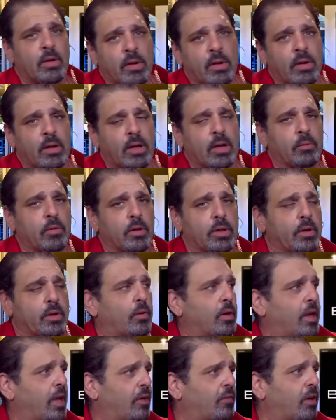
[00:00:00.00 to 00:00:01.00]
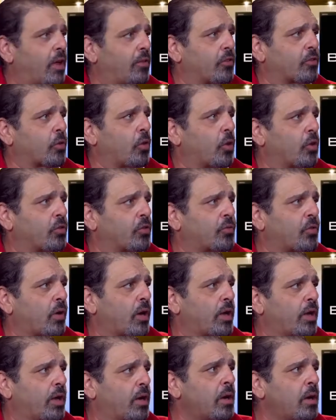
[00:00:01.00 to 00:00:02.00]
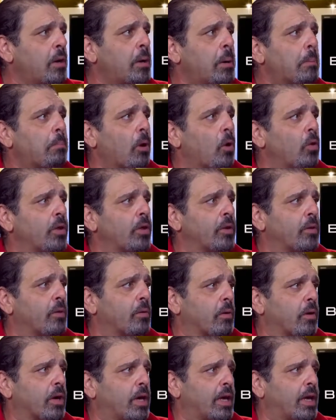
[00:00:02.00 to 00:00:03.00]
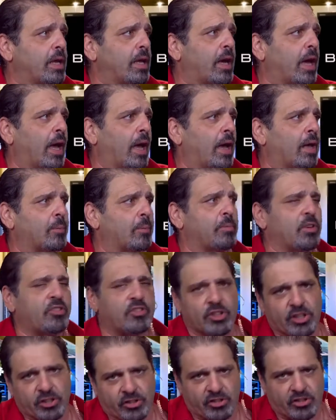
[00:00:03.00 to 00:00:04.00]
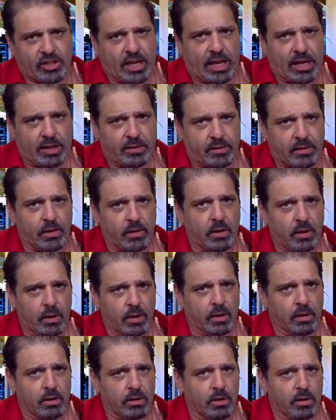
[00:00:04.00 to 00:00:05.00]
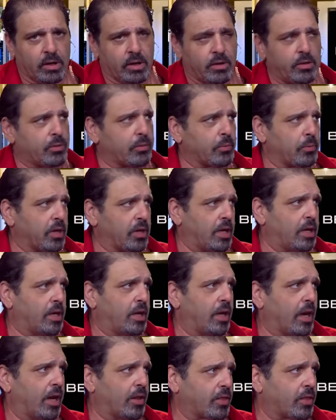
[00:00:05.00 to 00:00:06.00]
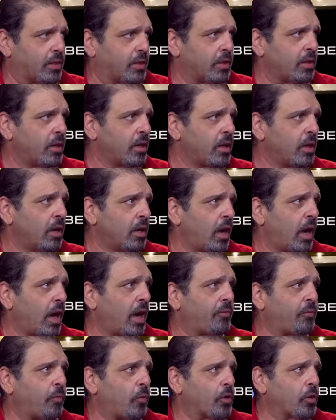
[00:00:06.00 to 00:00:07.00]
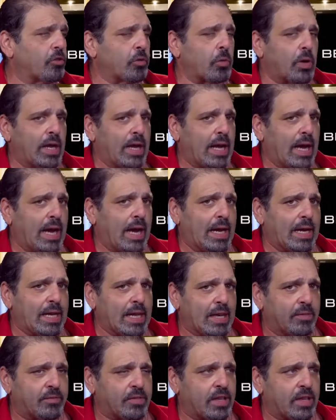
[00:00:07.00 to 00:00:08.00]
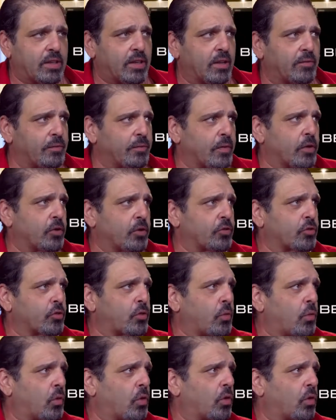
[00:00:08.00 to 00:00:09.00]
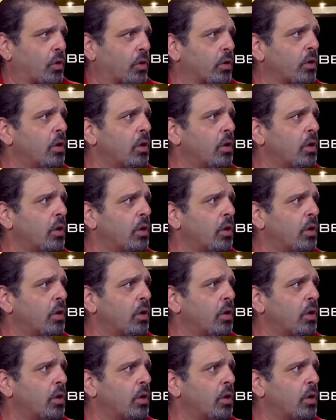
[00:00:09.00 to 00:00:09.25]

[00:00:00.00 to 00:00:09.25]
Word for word: and really don't have all the scores in front of you, Bowling Green ahead of Michigan State early, three to nothing. Uh, 4:29 left in the first quarter.